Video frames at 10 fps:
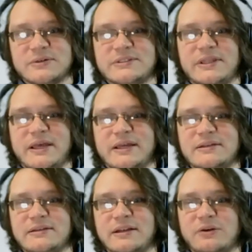is that
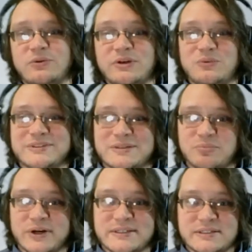not only was it
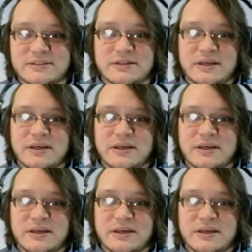present